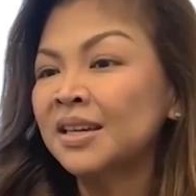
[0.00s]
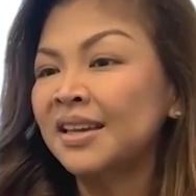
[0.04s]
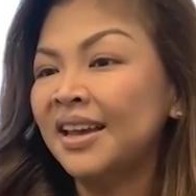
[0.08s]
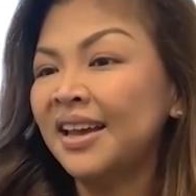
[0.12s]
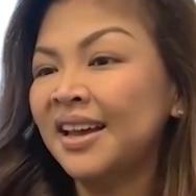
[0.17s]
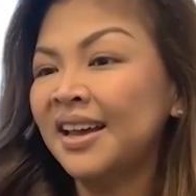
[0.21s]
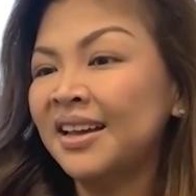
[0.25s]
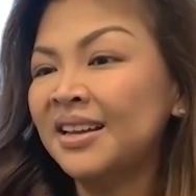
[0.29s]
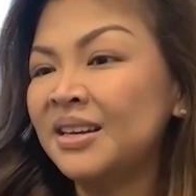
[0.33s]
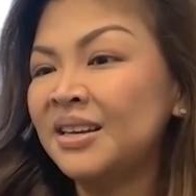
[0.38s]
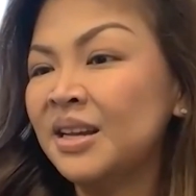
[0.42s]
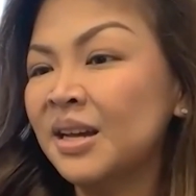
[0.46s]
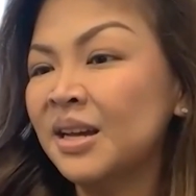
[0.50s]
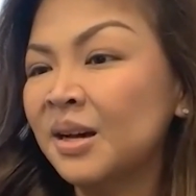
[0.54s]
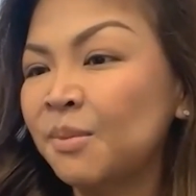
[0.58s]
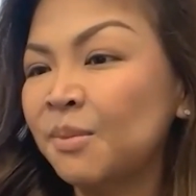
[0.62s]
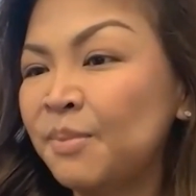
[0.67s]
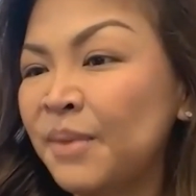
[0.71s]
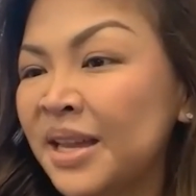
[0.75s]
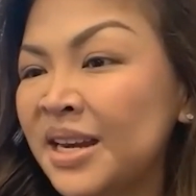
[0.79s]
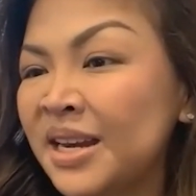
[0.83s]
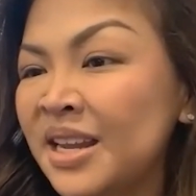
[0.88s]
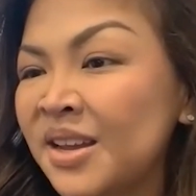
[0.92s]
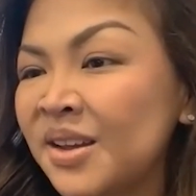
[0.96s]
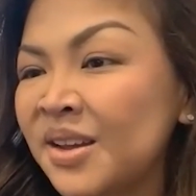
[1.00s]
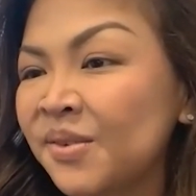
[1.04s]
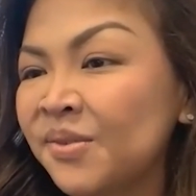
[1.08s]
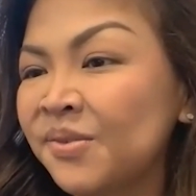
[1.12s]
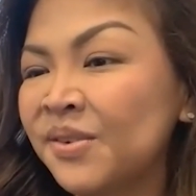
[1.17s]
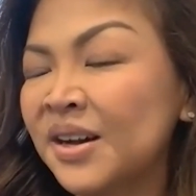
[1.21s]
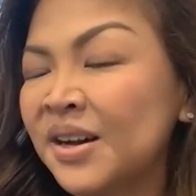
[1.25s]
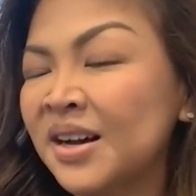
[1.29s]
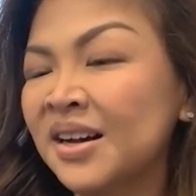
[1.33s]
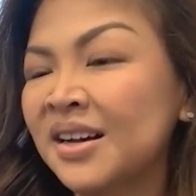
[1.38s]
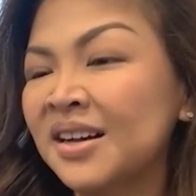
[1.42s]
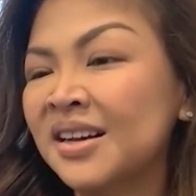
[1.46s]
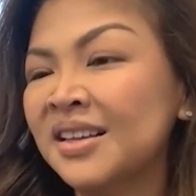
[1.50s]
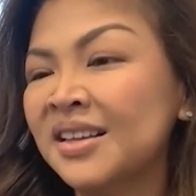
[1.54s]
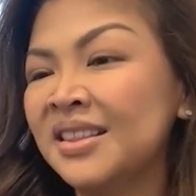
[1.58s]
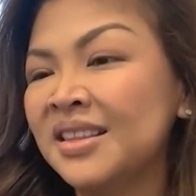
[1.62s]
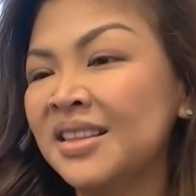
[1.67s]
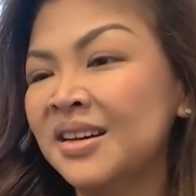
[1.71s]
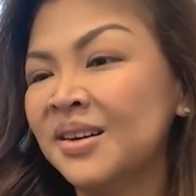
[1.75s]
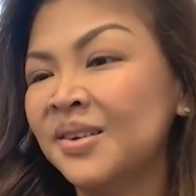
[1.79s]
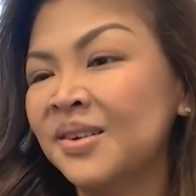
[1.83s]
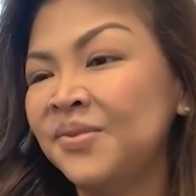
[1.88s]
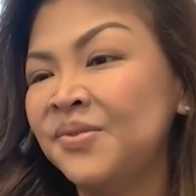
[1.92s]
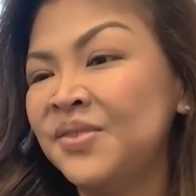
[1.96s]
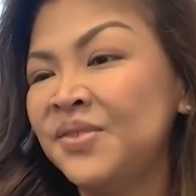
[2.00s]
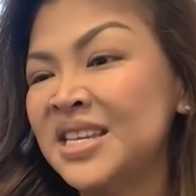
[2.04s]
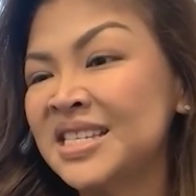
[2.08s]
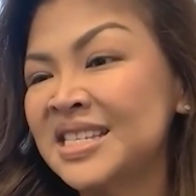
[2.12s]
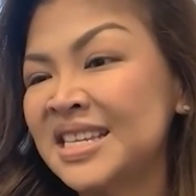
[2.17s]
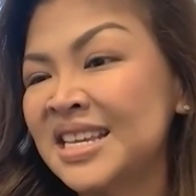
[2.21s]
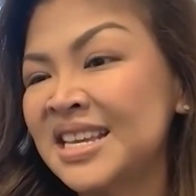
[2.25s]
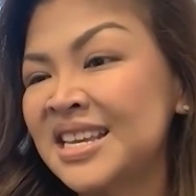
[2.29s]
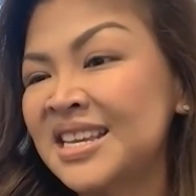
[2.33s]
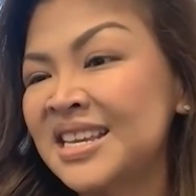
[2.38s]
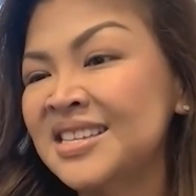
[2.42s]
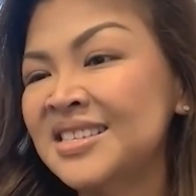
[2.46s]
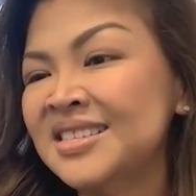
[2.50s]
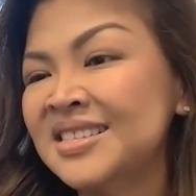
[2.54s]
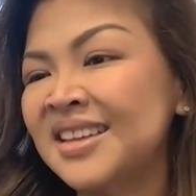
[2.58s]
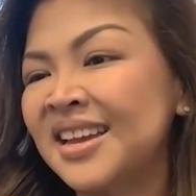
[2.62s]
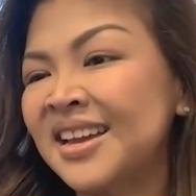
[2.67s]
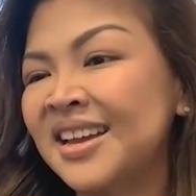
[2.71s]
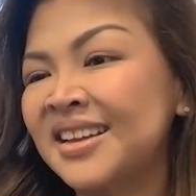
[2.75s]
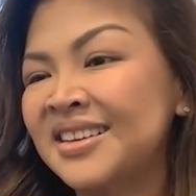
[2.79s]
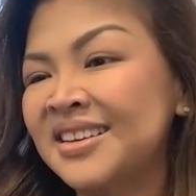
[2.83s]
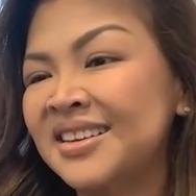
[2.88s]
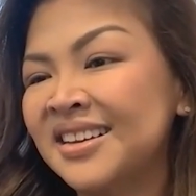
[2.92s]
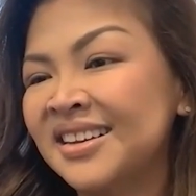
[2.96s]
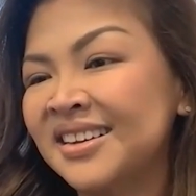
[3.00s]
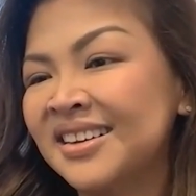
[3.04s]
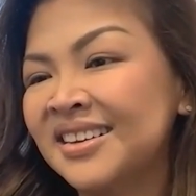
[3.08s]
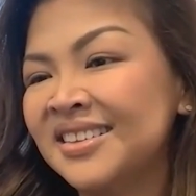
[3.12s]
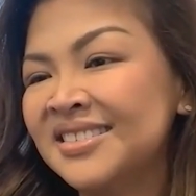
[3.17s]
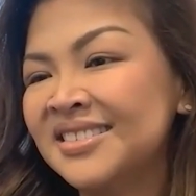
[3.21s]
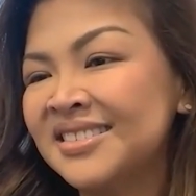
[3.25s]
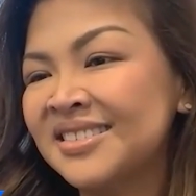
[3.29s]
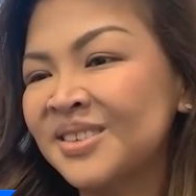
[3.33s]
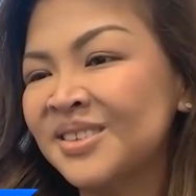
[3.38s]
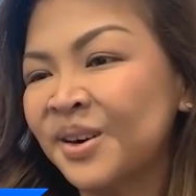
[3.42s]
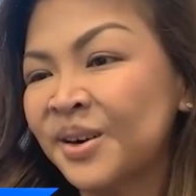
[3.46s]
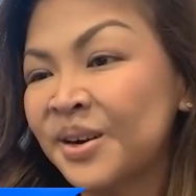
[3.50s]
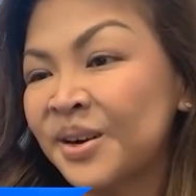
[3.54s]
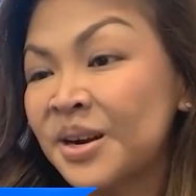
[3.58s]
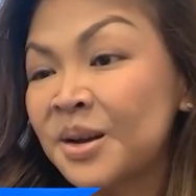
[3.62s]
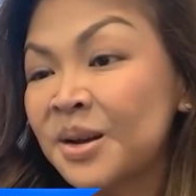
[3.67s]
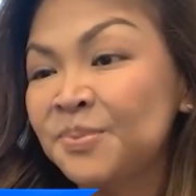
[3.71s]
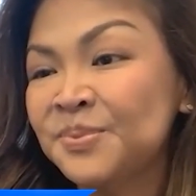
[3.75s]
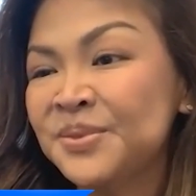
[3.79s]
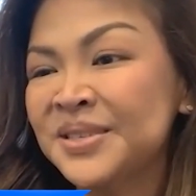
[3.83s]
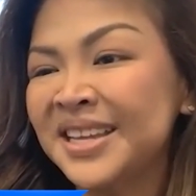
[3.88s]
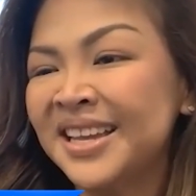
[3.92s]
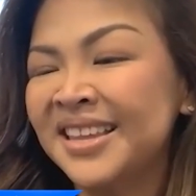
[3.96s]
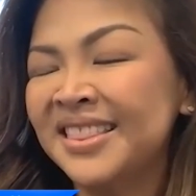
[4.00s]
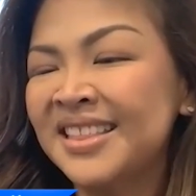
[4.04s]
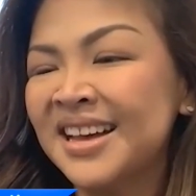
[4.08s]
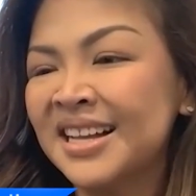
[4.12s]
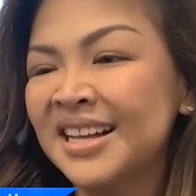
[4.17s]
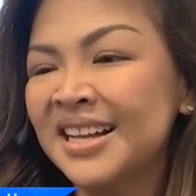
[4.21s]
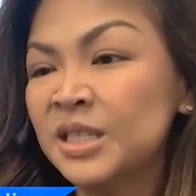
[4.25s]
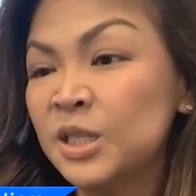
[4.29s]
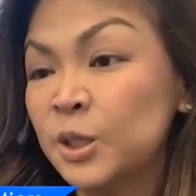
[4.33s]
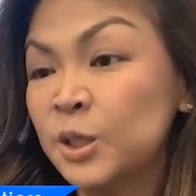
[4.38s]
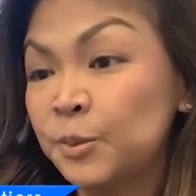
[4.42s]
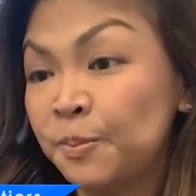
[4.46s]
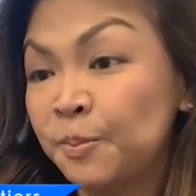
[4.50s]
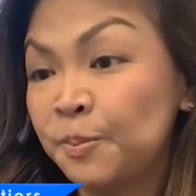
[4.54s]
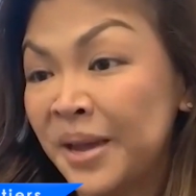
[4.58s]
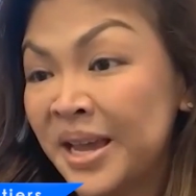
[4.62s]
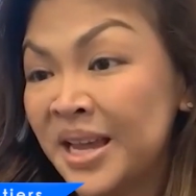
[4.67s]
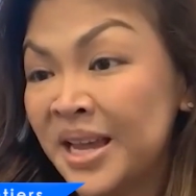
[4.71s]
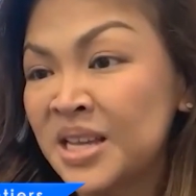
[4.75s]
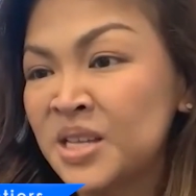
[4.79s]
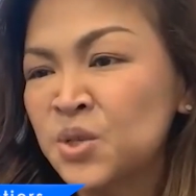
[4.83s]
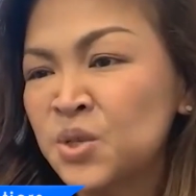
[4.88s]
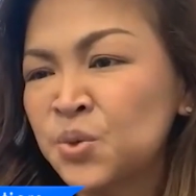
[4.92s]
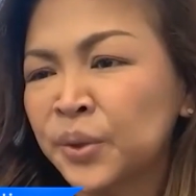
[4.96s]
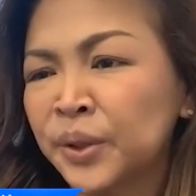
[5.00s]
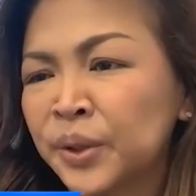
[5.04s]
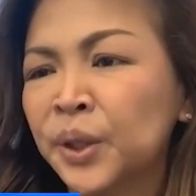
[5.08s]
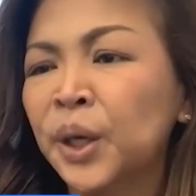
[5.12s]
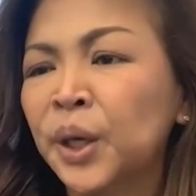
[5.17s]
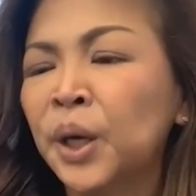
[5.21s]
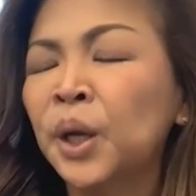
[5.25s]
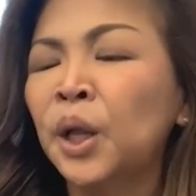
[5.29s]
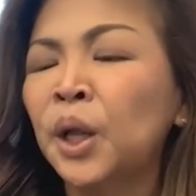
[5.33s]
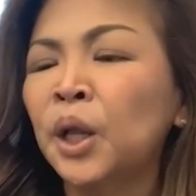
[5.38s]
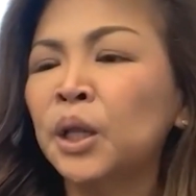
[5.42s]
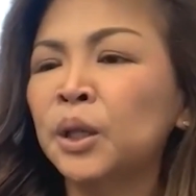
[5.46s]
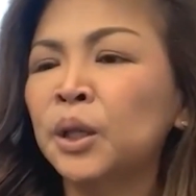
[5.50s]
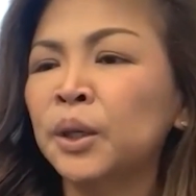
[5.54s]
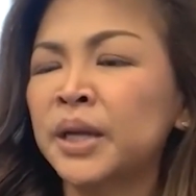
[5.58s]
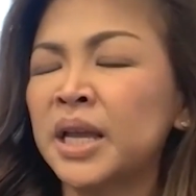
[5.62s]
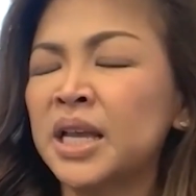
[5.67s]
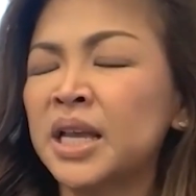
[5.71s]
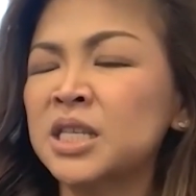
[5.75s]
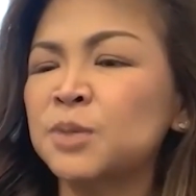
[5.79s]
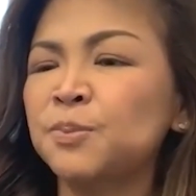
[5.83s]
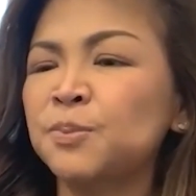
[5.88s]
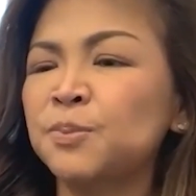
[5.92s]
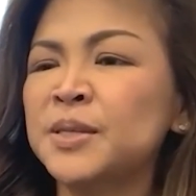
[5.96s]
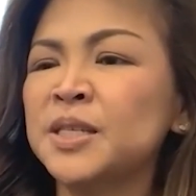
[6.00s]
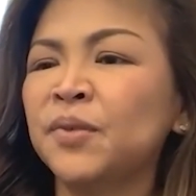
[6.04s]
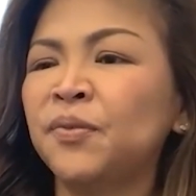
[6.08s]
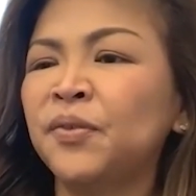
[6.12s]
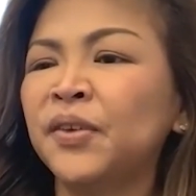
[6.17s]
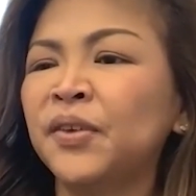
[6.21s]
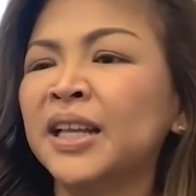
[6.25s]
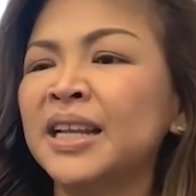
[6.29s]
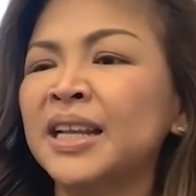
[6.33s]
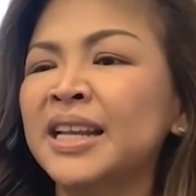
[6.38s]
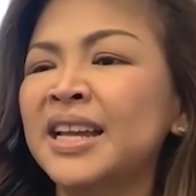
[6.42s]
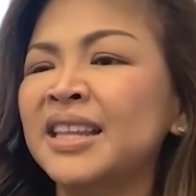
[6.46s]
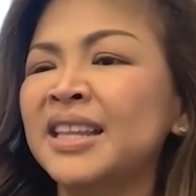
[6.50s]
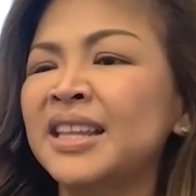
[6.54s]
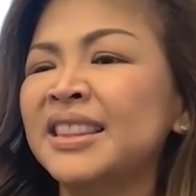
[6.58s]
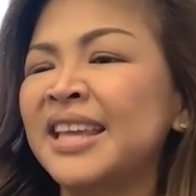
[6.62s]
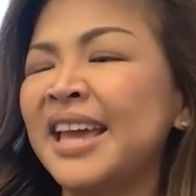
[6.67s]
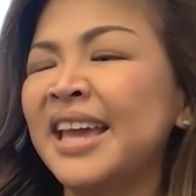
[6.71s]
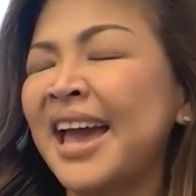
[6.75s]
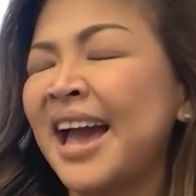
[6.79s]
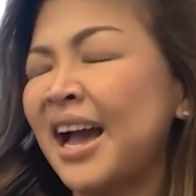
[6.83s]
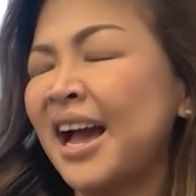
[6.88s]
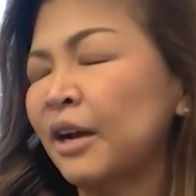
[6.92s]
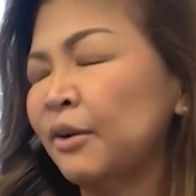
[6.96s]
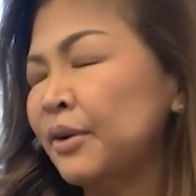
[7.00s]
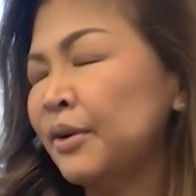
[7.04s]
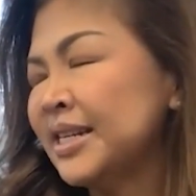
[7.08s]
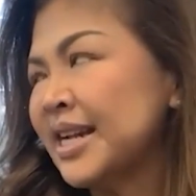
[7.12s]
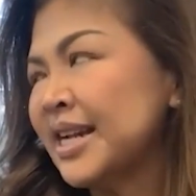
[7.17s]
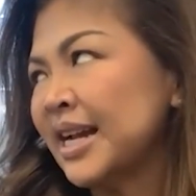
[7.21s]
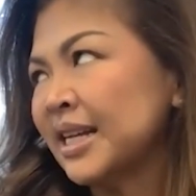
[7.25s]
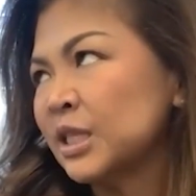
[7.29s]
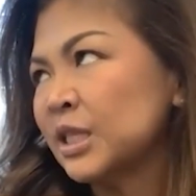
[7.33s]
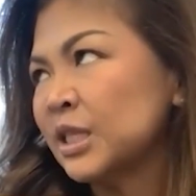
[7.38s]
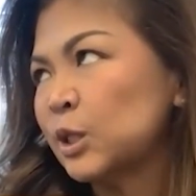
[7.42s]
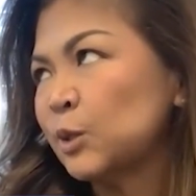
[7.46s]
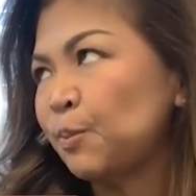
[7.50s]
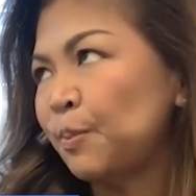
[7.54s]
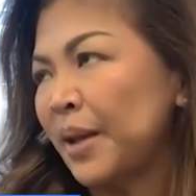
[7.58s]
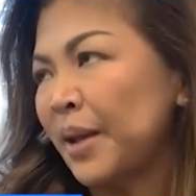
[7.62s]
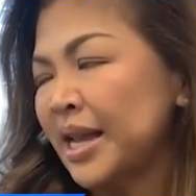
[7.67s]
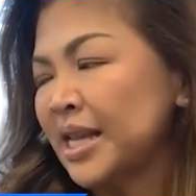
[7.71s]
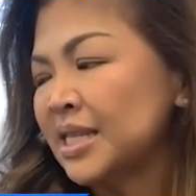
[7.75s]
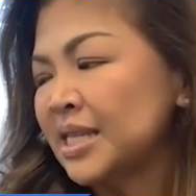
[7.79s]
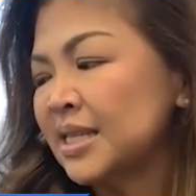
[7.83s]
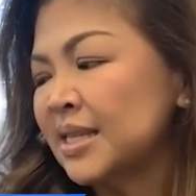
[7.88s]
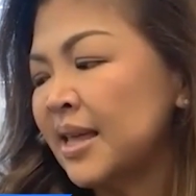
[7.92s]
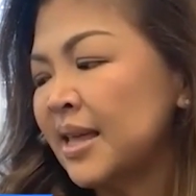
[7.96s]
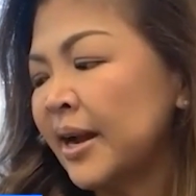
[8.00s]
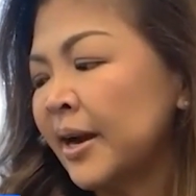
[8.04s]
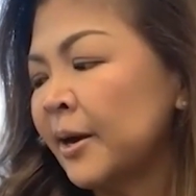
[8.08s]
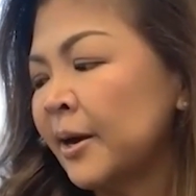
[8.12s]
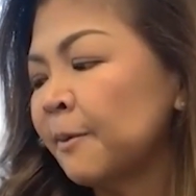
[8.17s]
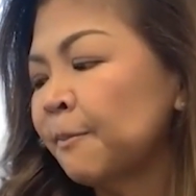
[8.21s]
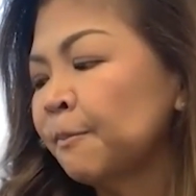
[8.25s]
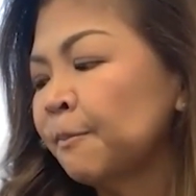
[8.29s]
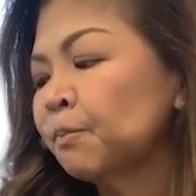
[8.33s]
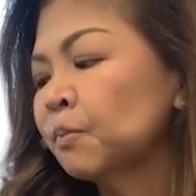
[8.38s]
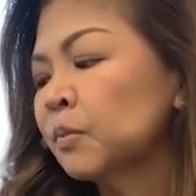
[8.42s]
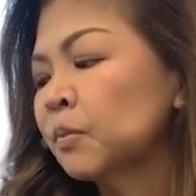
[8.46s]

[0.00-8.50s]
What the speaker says: and many of the VCs and startups in that space were looking specifically at the agri-tech space there.